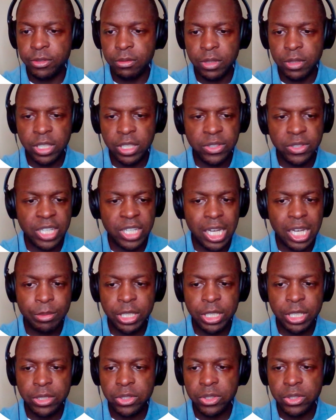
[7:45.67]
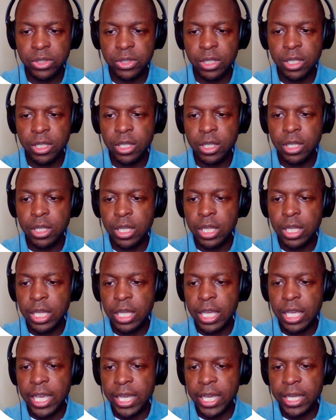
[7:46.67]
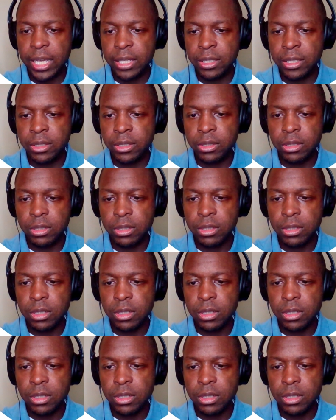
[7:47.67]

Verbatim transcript: these comments. And